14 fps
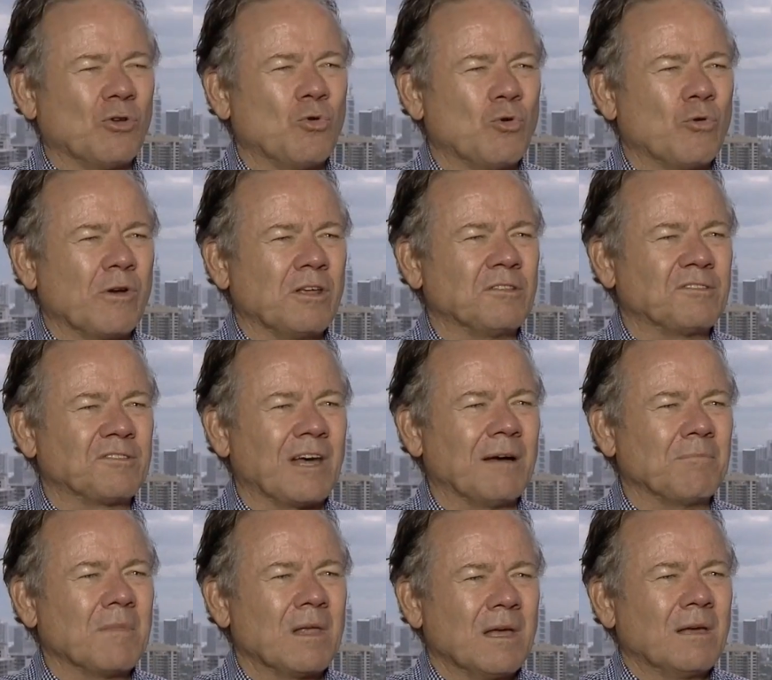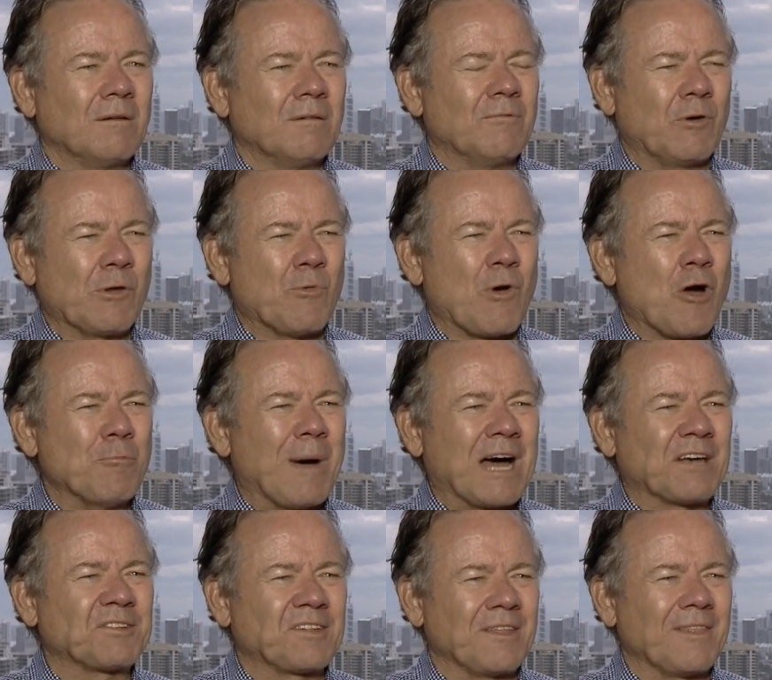law is uh, very
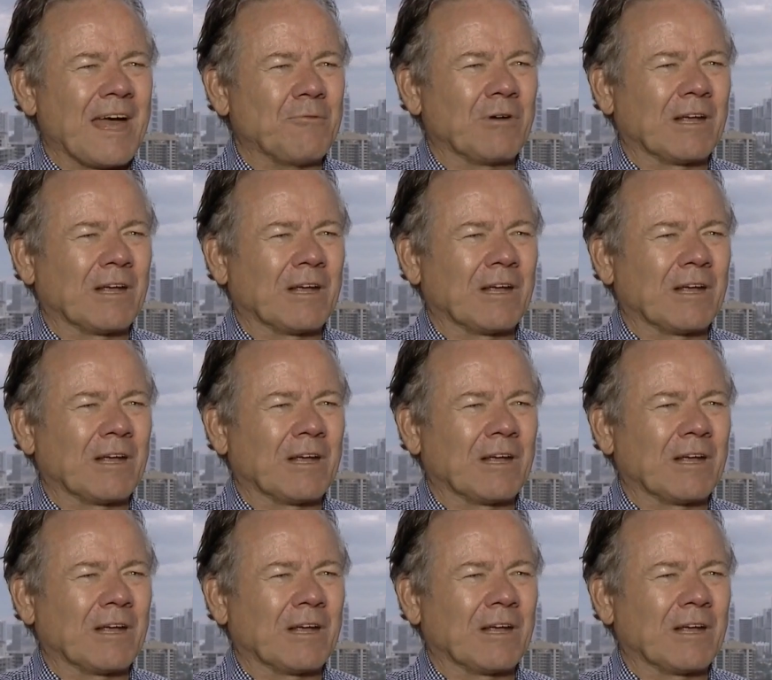robust in that